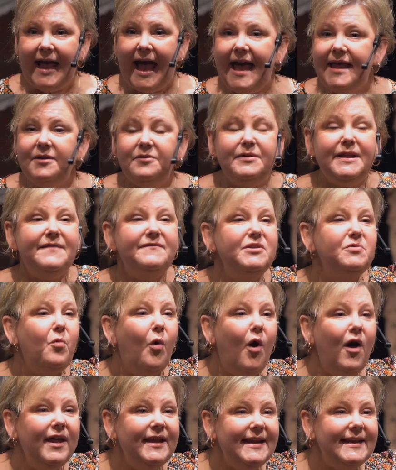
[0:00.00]
I don't even
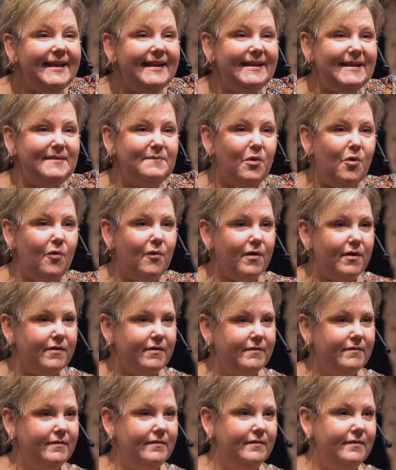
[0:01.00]
want it anymore.